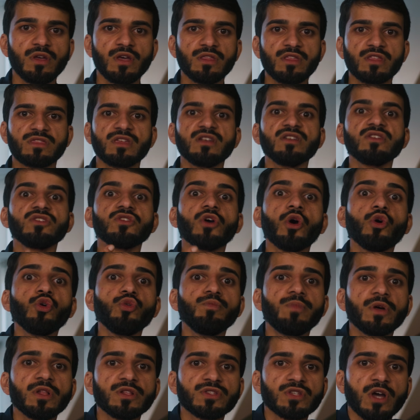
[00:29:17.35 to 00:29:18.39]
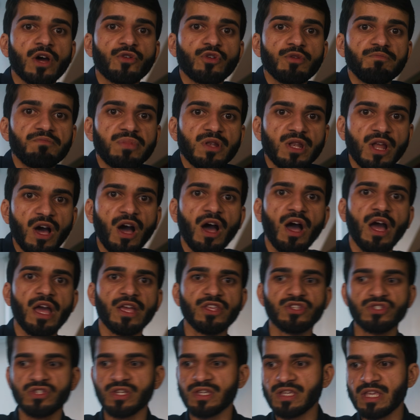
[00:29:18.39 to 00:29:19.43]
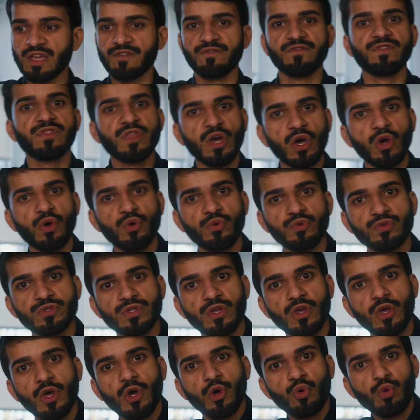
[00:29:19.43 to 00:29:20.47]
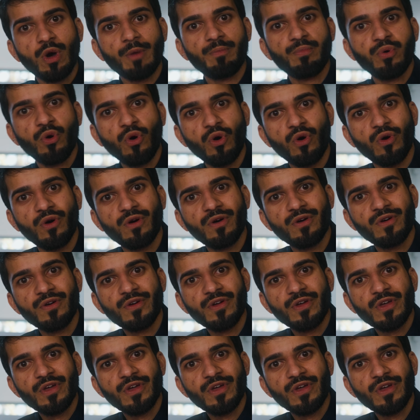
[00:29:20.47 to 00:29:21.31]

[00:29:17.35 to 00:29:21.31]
that the nobles are obliged to give those who are poor.